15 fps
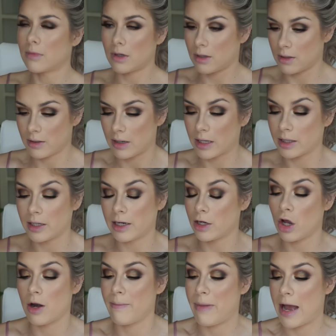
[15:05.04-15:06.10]
Oh, I think I
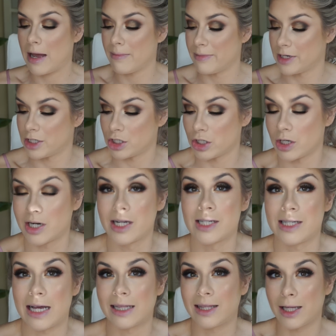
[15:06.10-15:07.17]
got a bad mister
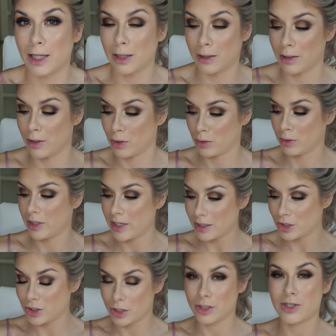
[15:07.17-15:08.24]
because that thing literally
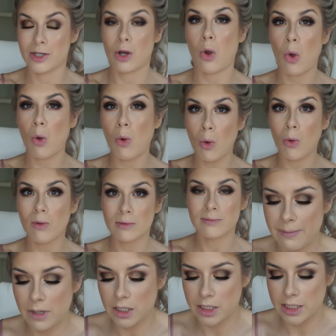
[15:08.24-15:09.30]
just... I'm
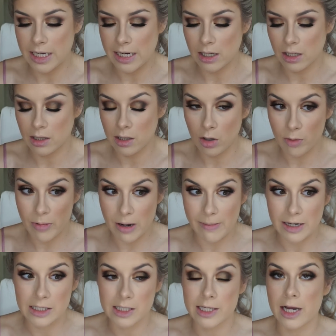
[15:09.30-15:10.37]
gonna take a little bit of
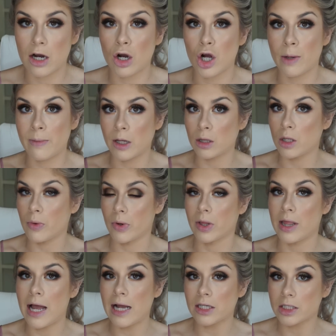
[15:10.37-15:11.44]
mascara on my lower
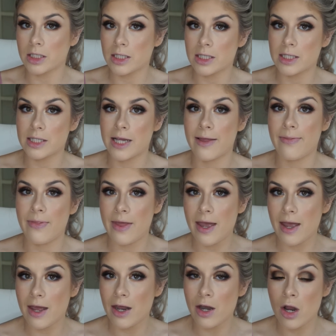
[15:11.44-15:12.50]
lashes, and
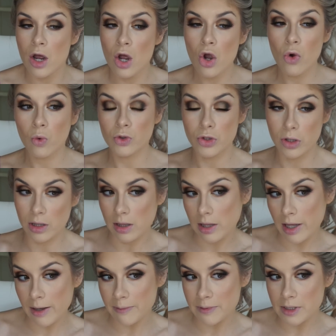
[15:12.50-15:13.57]
then we'll do the
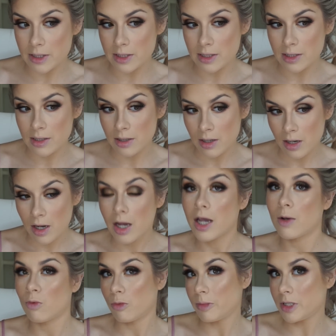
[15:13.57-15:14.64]
lips
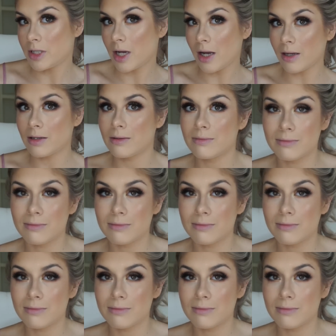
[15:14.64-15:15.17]
and we'll be done.